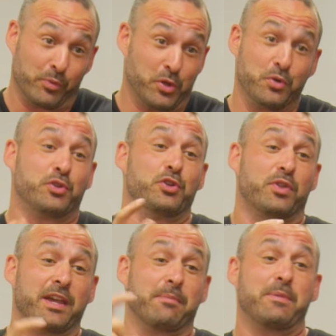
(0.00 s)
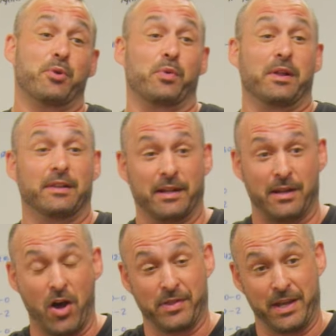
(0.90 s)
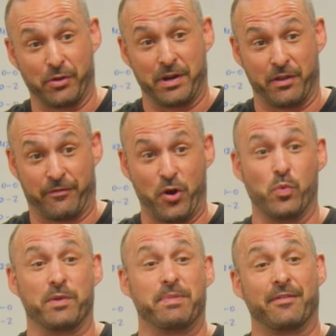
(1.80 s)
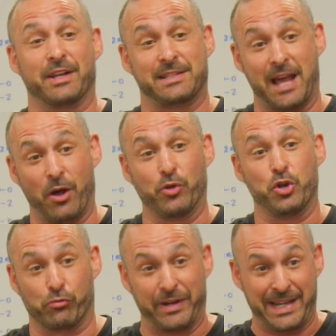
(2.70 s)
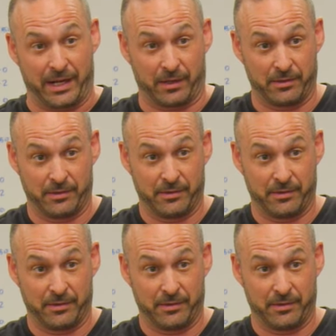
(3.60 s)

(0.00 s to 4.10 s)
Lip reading: Do you think people on the other end of the phone would be able to tell you're reading?